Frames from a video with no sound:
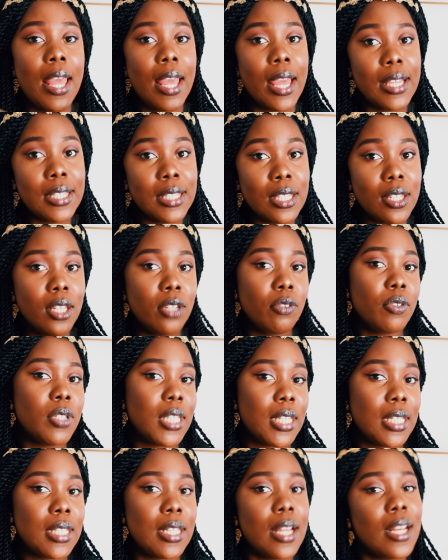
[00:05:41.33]
Insulin
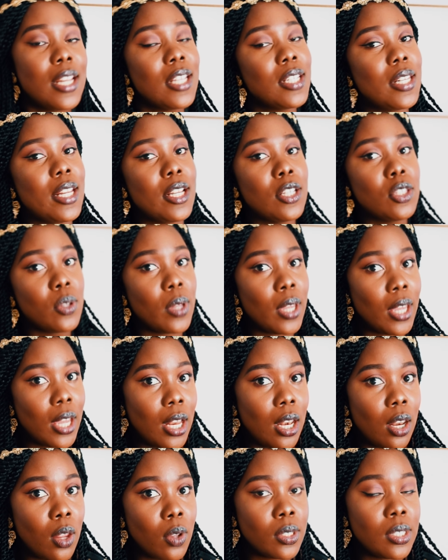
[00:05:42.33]
resistant is linked to
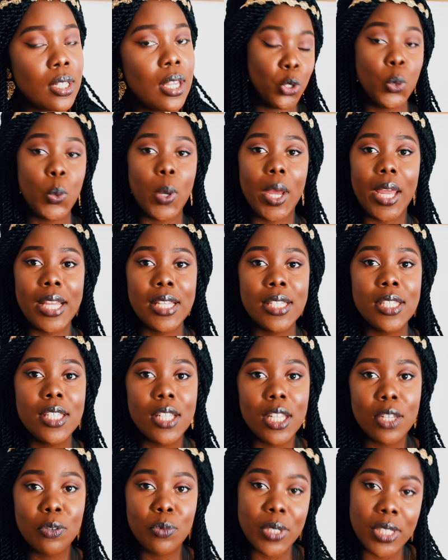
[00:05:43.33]
hair loss. You are
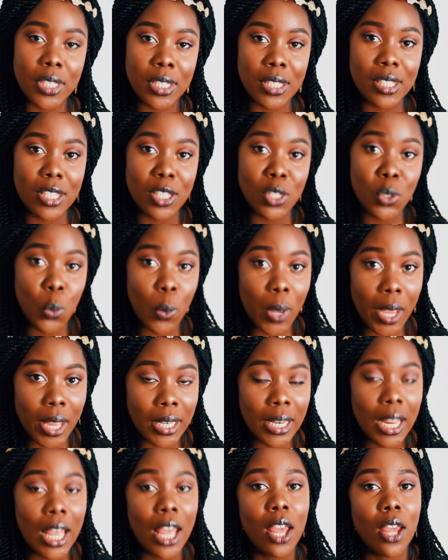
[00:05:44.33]
insulin resistant
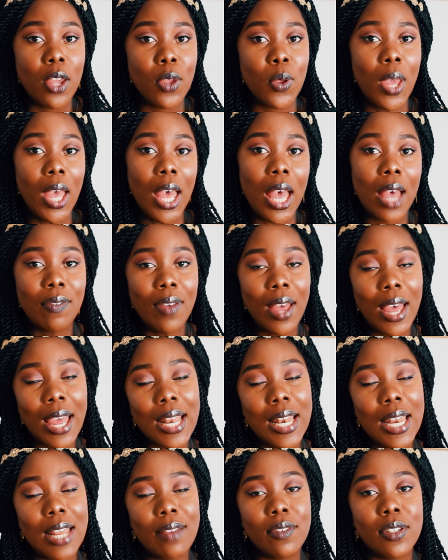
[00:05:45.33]
when you have
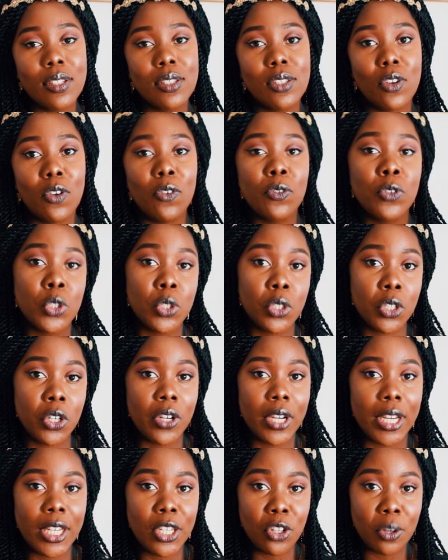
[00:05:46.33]
high levels of
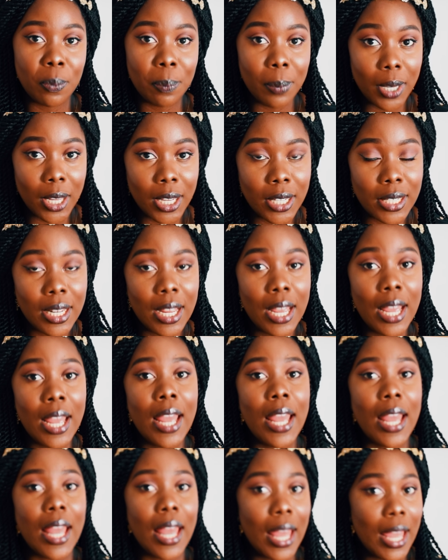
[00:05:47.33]
sugar in your blood
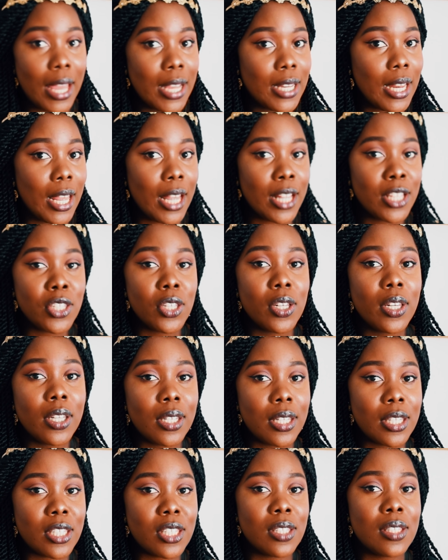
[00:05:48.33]
and
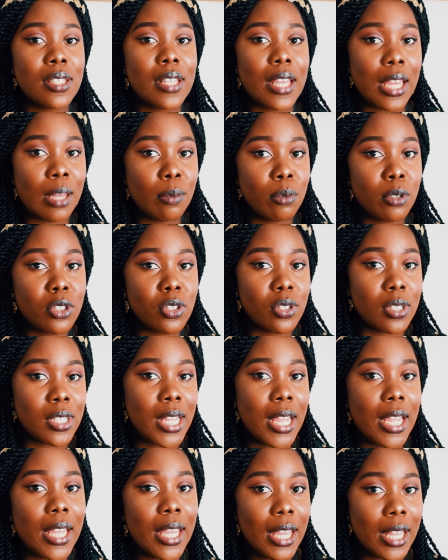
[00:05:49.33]
insulin isn't able to
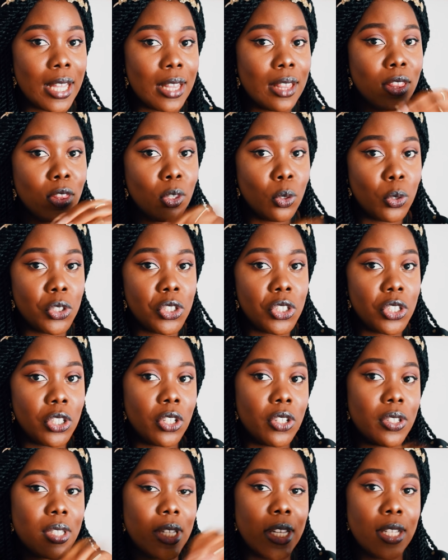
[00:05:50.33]
take in those
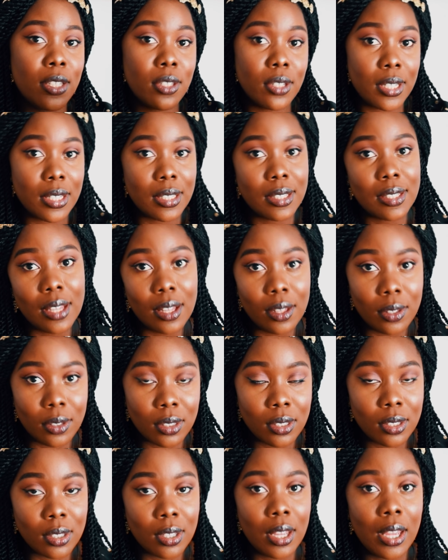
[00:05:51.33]
sugars into the
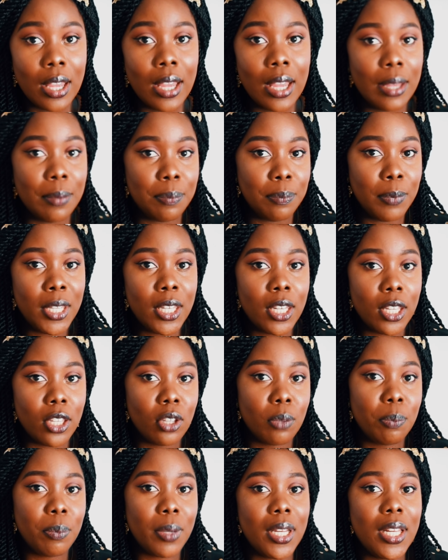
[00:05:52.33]
cells,
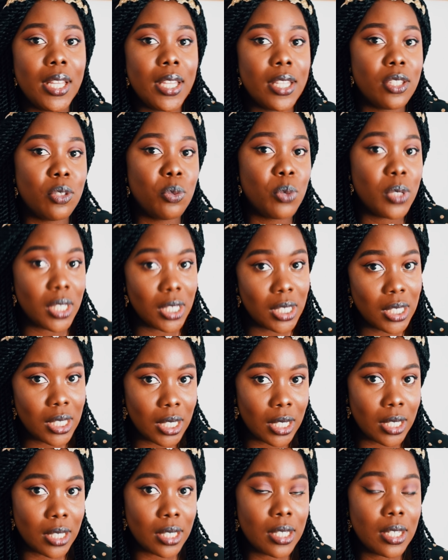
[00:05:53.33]
meaning your body is
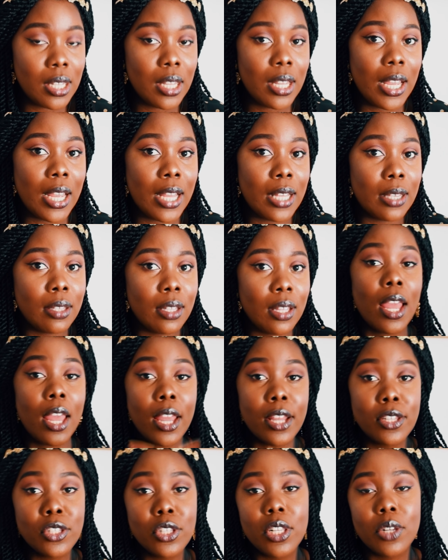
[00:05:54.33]
resistant, and
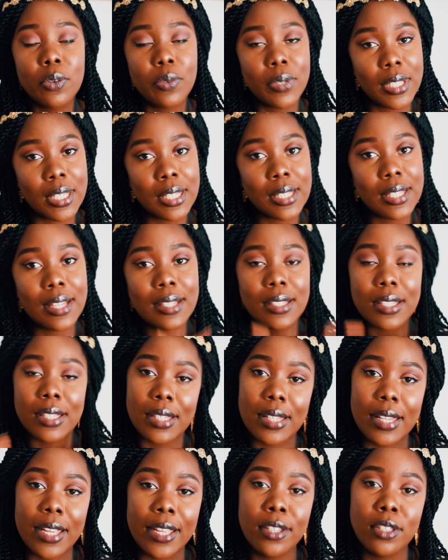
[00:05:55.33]
insulin resistance
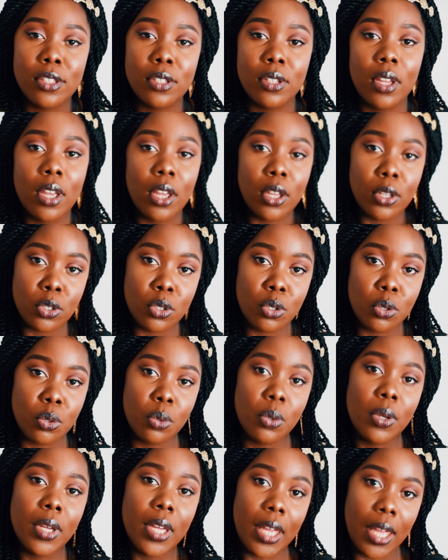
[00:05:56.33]
is linked
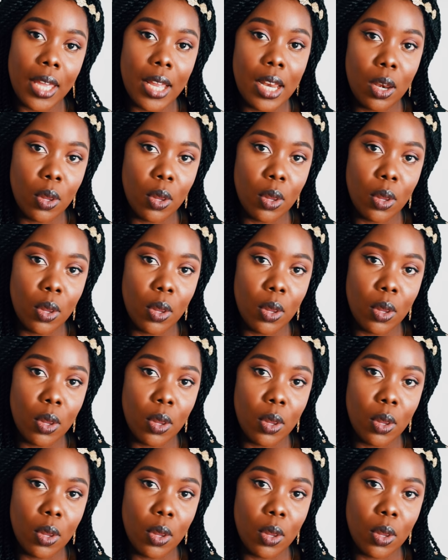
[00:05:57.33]
to hair